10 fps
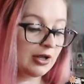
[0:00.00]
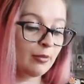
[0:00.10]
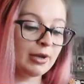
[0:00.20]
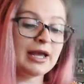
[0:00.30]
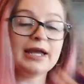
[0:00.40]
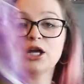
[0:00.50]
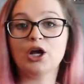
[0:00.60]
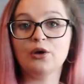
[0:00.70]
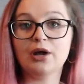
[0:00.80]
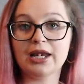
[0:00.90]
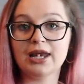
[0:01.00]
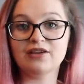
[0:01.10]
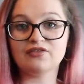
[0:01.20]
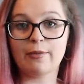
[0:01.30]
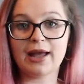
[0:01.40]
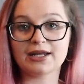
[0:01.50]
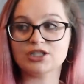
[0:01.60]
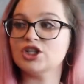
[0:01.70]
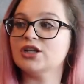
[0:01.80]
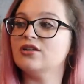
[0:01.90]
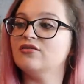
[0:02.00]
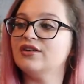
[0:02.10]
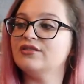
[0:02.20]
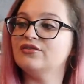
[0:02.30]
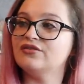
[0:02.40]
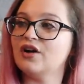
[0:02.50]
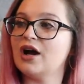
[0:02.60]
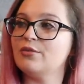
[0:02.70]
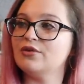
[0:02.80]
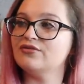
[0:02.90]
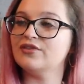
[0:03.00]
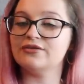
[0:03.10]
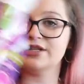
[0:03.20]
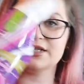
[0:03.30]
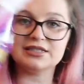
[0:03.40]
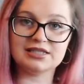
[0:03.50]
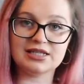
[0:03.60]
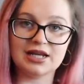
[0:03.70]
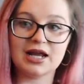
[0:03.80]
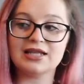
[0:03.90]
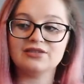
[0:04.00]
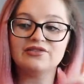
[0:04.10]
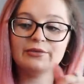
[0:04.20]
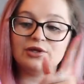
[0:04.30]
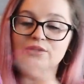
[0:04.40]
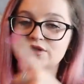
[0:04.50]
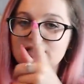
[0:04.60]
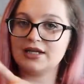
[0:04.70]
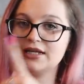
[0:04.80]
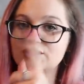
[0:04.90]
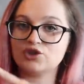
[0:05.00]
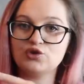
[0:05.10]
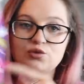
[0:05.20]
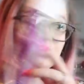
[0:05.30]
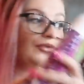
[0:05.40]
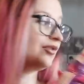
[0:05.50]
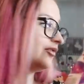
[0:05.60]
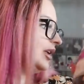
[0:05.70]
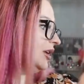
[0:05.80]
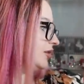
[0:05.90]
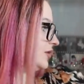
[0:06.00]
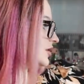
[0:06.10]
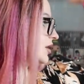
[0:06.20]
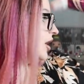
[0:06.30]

But hey ho, I love the packaging. Very vibrant, very zing. And Fabulosa is suitable for vegans.